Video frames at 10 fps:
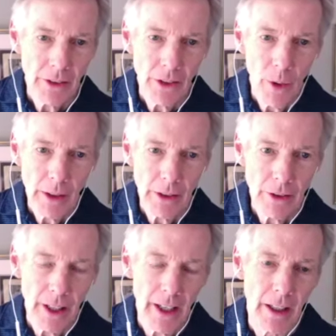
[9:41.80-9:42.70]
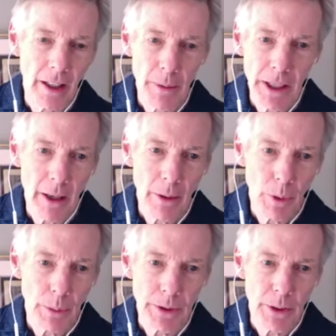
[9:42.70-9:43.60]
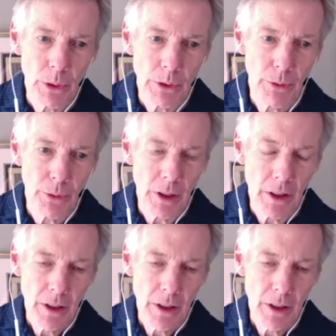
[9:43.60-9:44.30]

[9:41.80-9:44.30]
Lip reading: know how to do that? I mean, what would you look for?